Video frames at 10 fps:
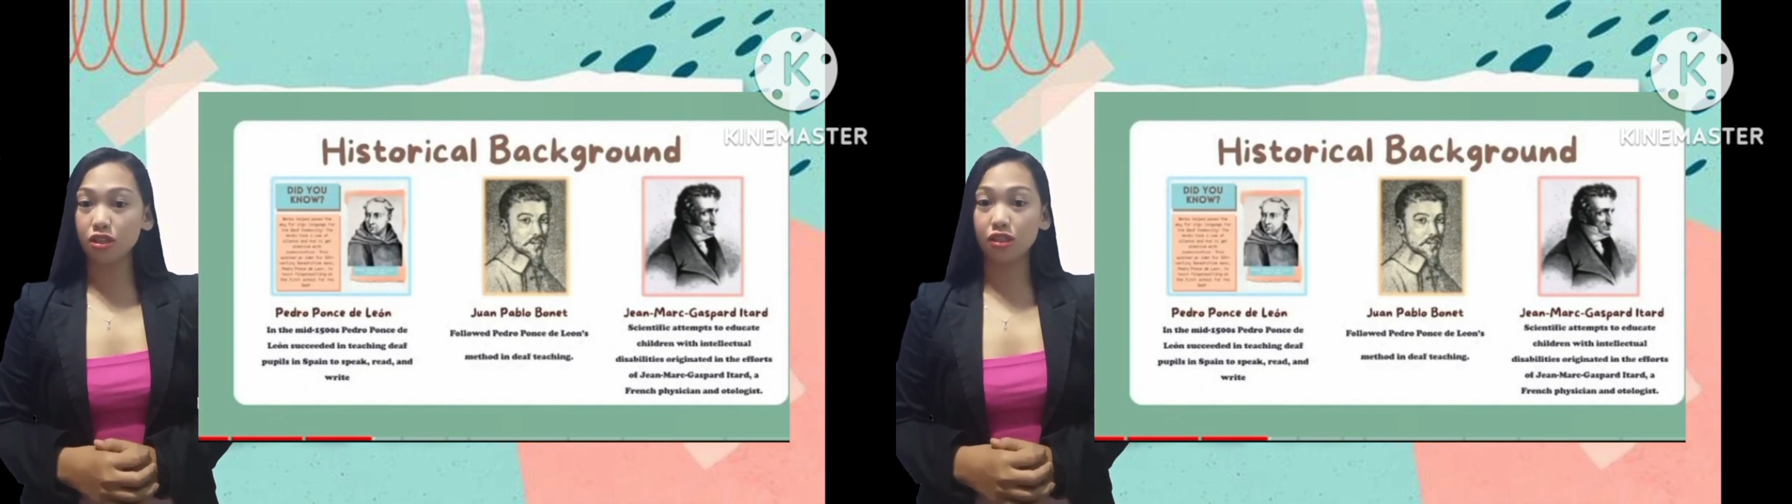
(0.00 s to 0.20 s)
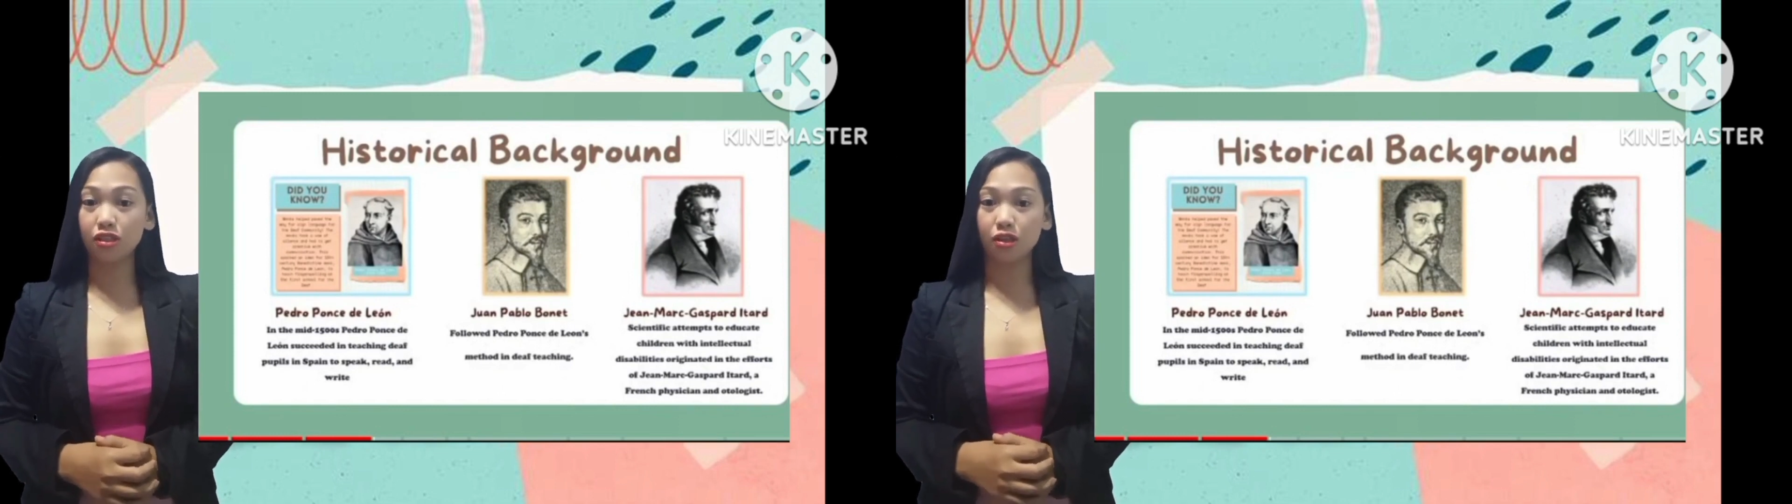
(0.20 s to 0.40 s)

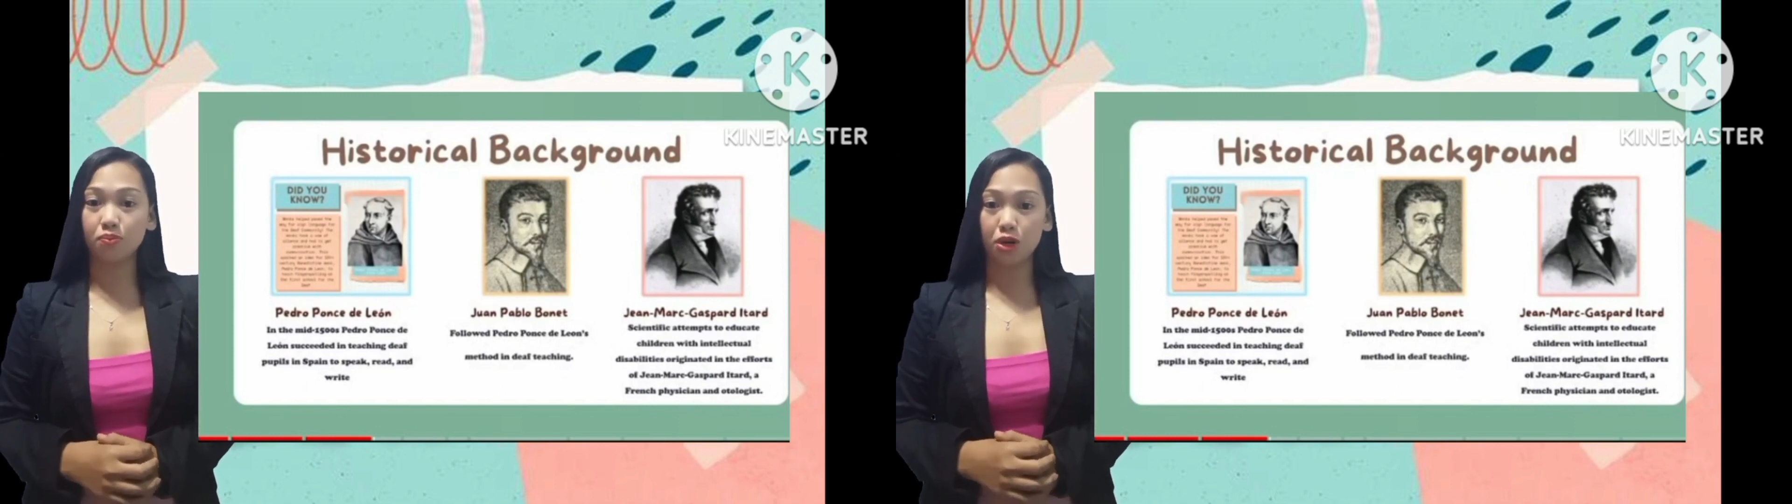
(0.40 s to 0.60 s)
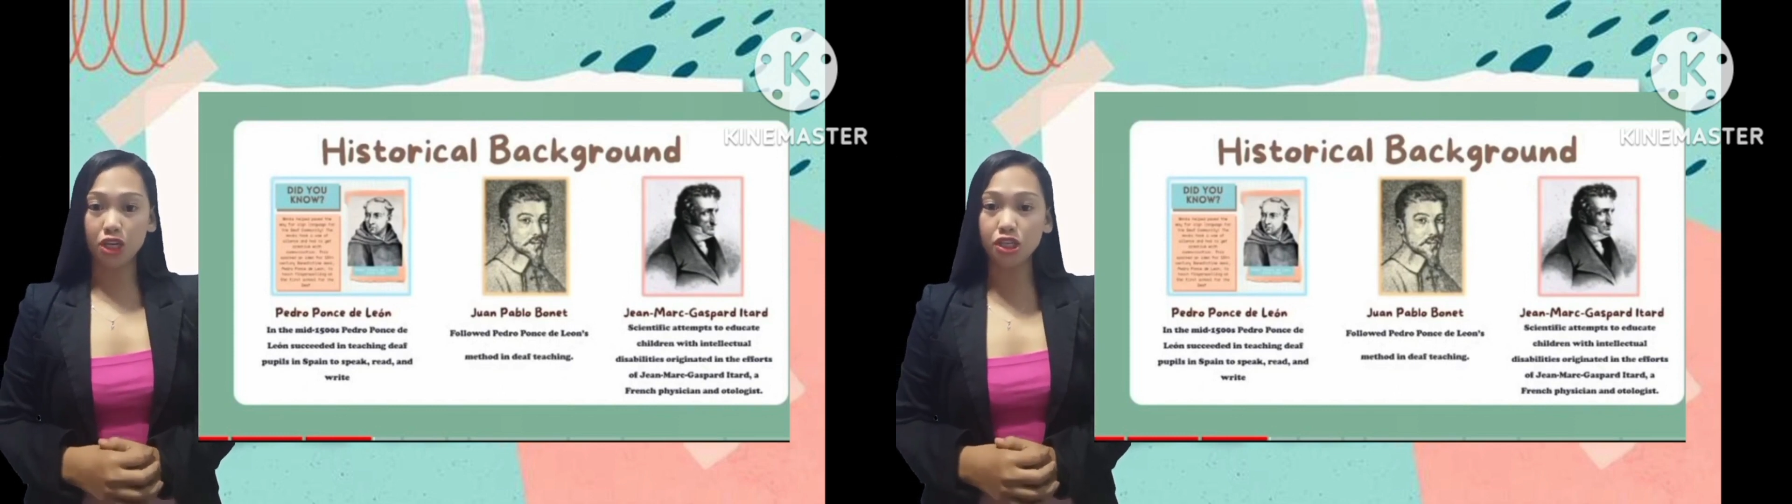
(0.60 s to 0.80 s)
did not
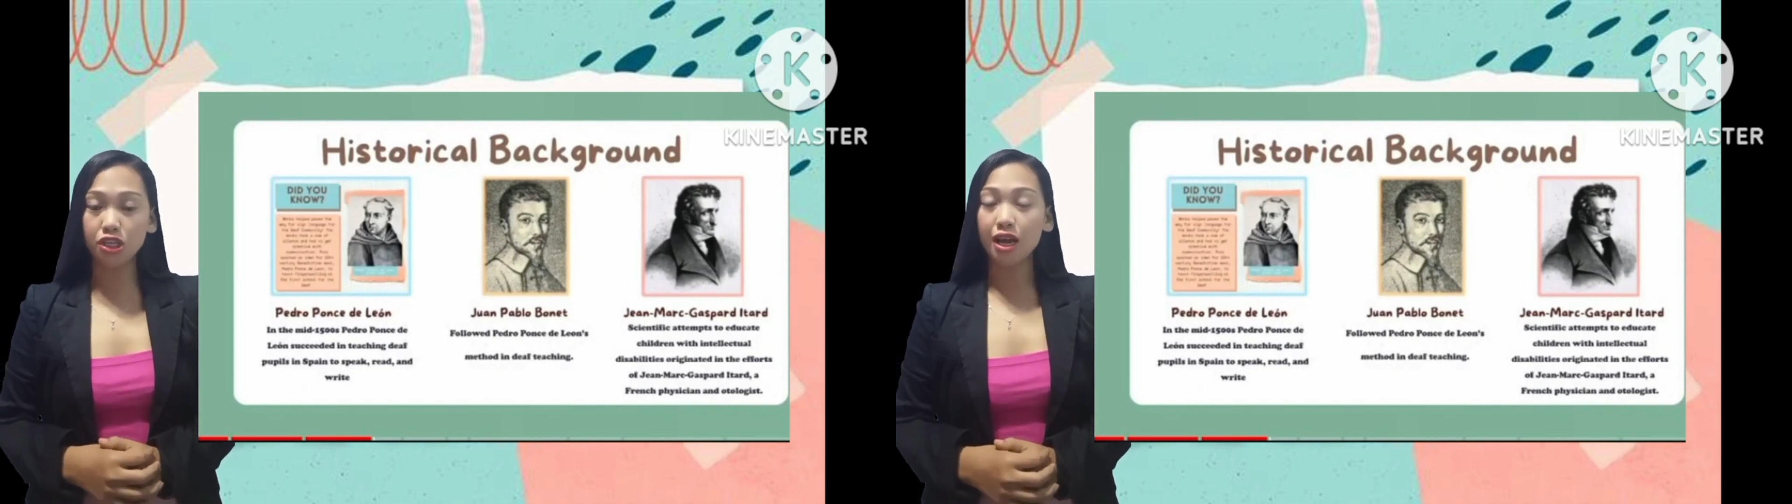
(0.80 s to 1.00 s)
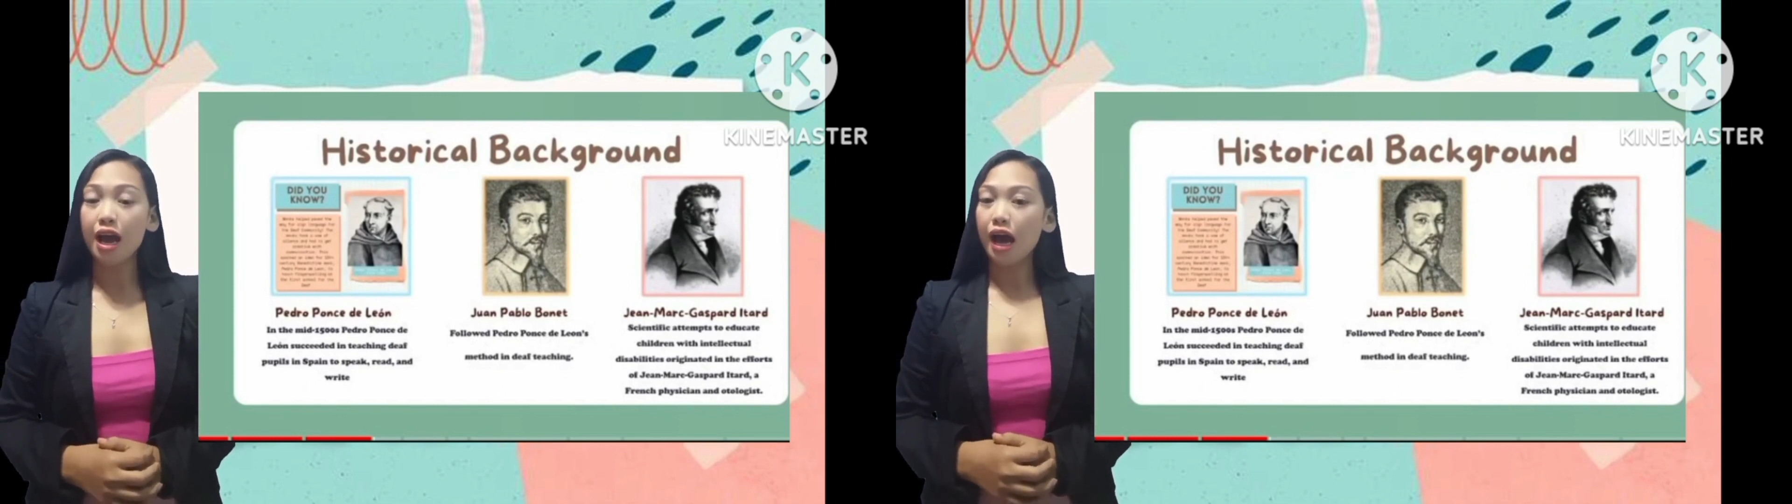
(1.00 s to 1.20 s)

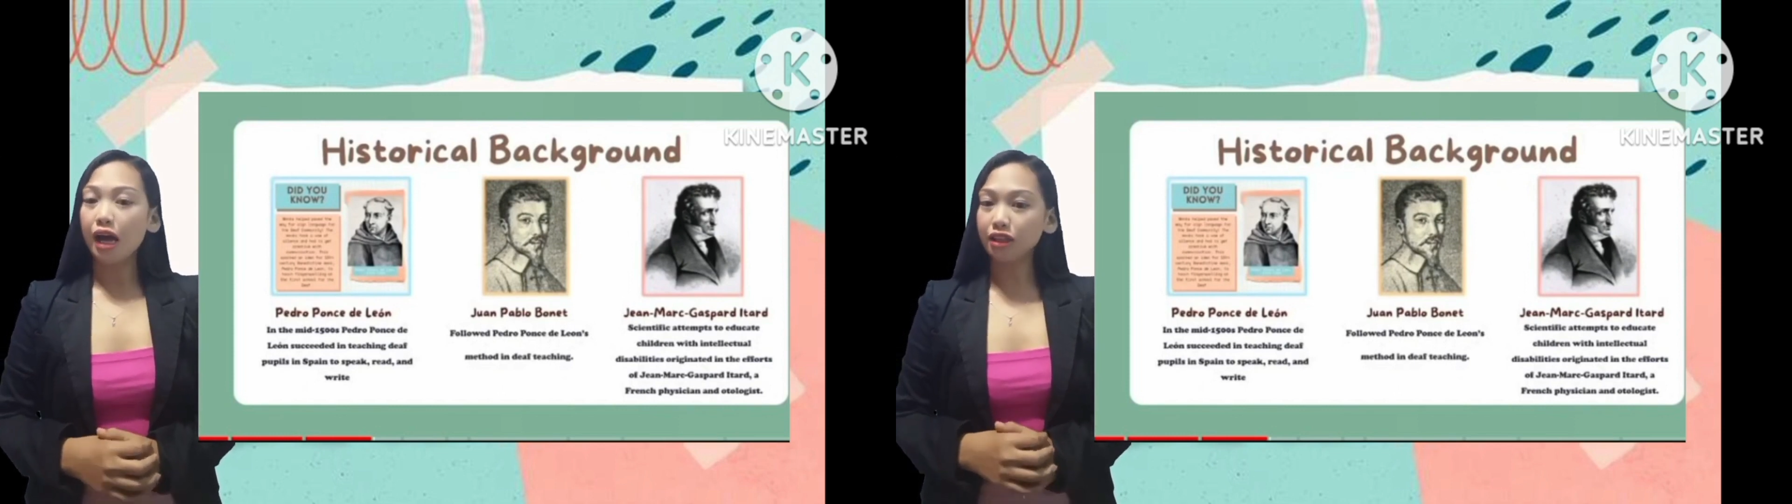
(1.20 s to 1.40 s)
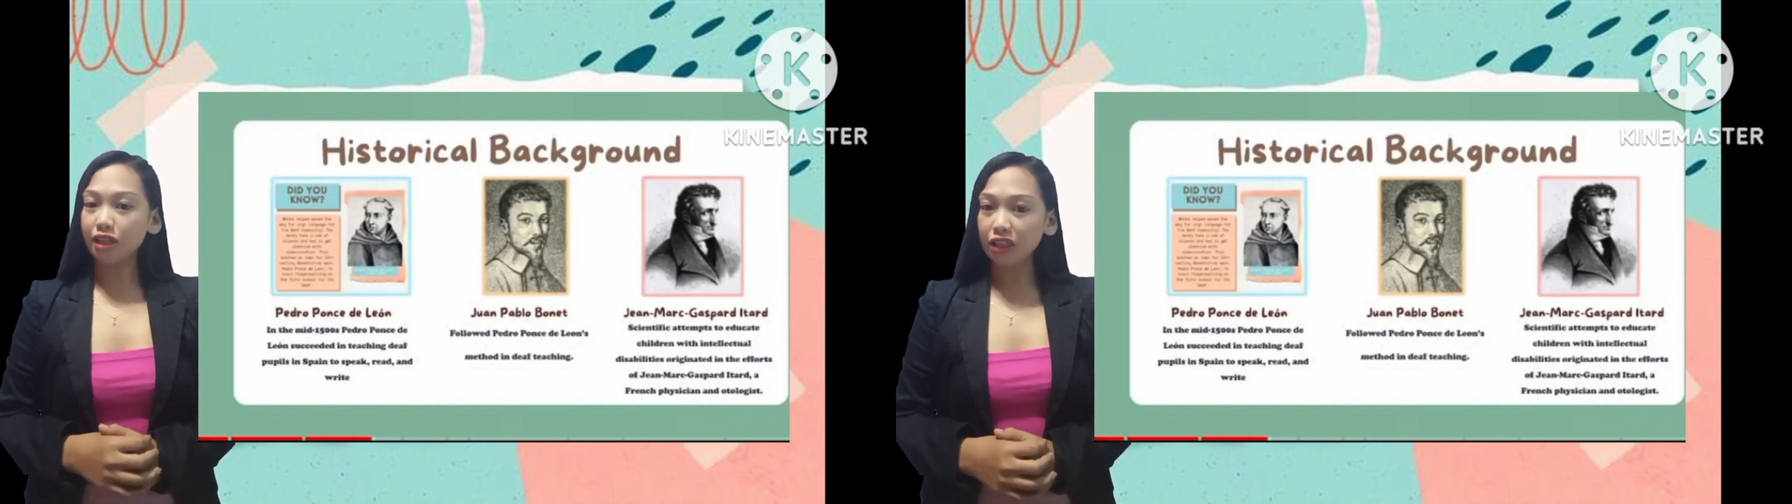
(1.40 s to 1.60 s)
merge
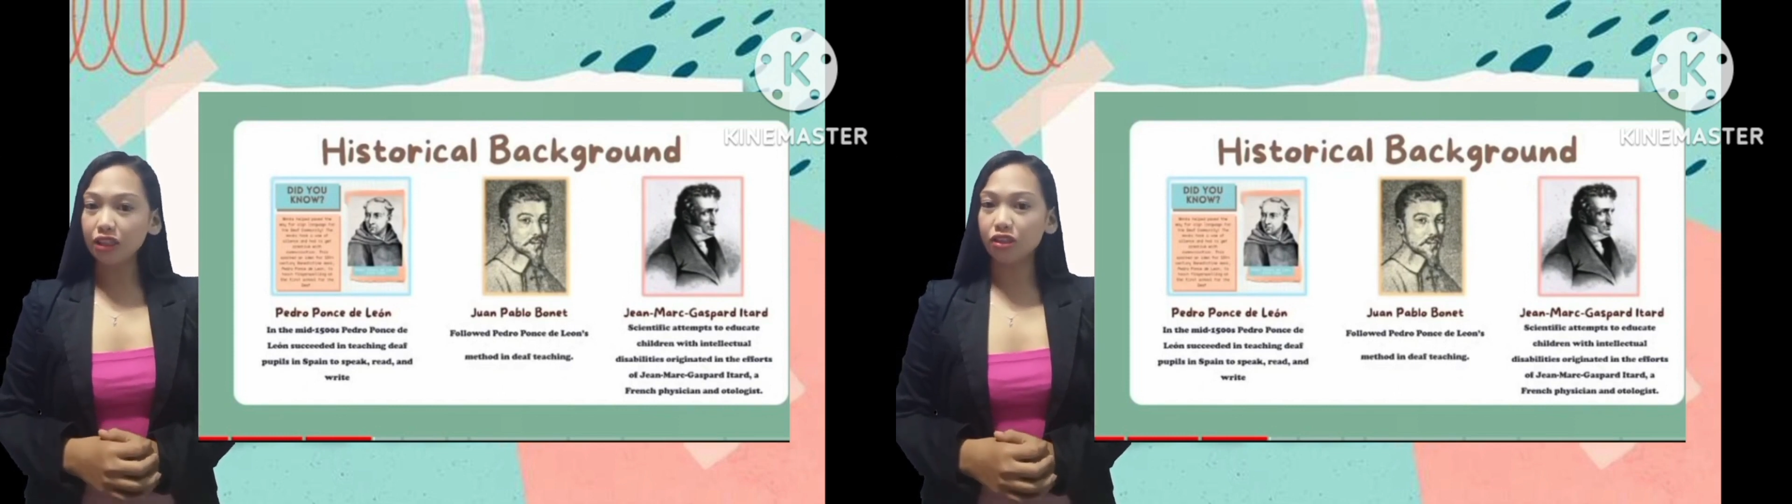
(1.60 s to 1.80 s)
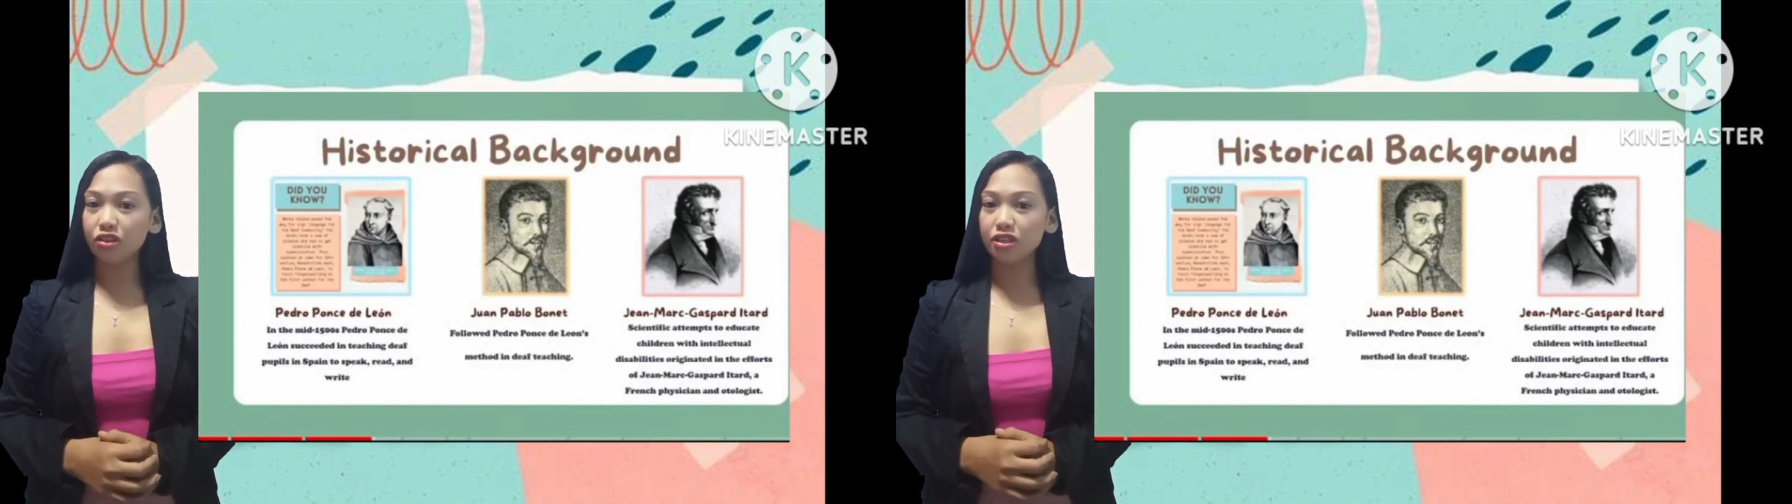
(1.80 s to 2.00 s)
until the